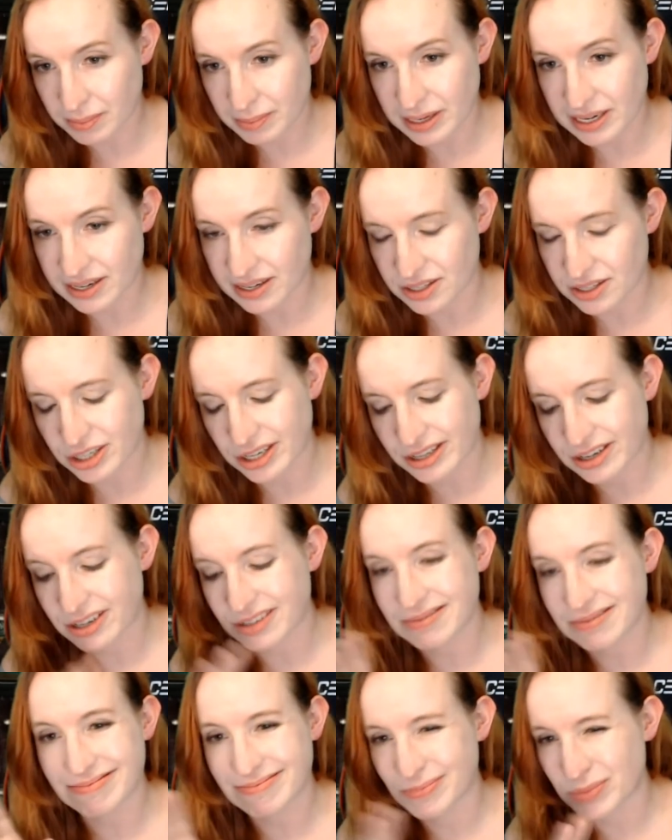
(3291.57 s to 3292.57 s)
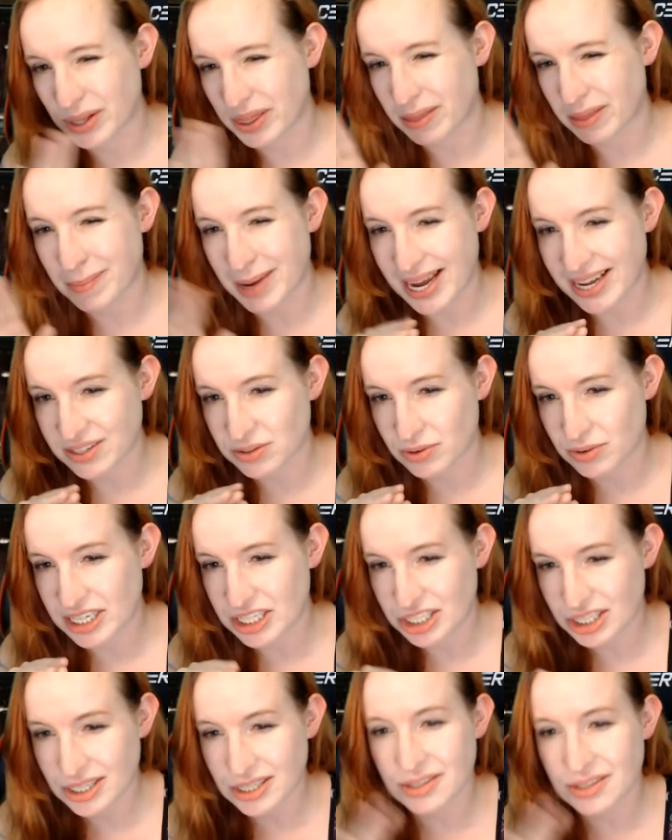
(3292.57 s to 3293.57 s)
each other with the mass
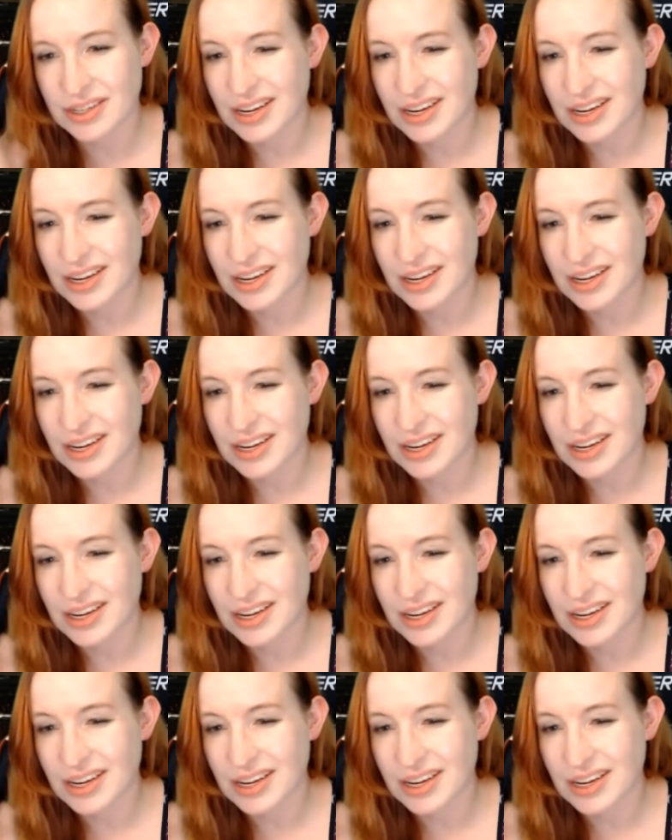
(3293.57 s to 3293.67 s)
ratios.